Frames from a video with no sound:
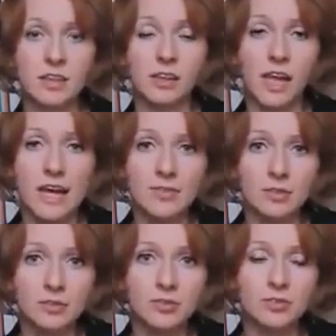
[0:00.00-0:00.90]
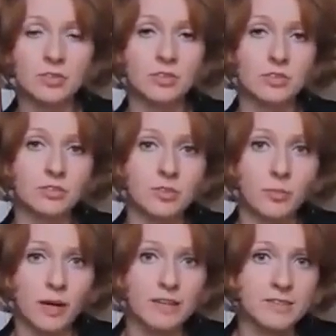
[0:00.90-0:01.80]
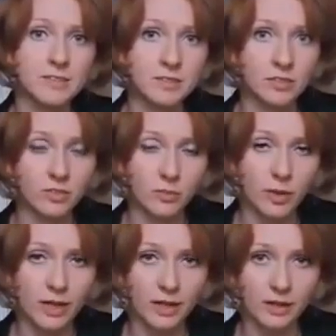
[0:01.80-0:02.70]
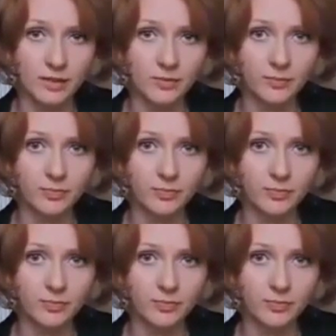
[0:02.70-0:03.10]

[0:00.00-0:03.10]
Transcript: the evolution of the prices on the market.